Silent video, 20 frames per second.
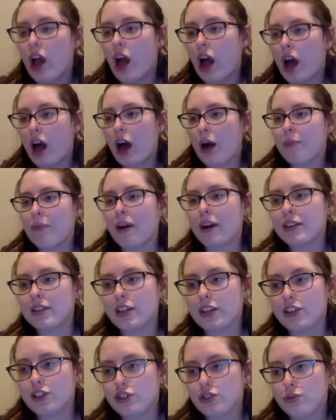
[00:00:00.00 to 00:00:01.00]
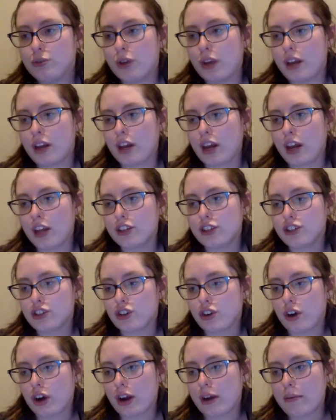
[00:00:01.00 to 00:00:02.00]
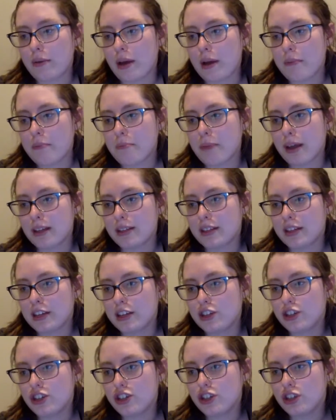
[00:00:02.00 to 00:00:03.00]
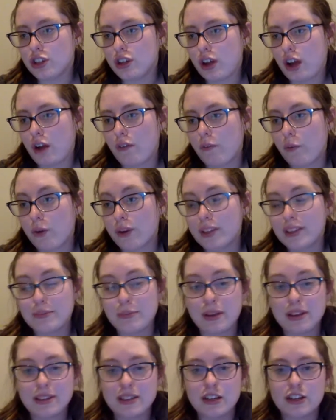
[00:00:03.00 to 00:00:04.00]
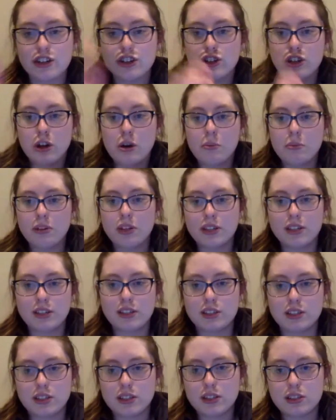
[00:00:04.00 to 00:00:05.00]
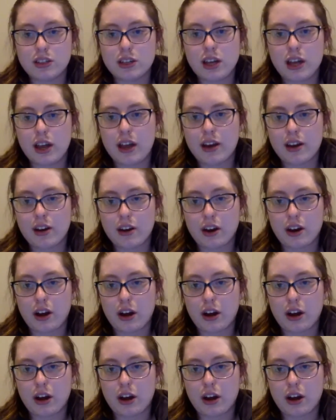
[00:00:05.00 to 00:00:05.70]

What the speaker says: I sent you an Instagram message, a voice message. Please listen to that.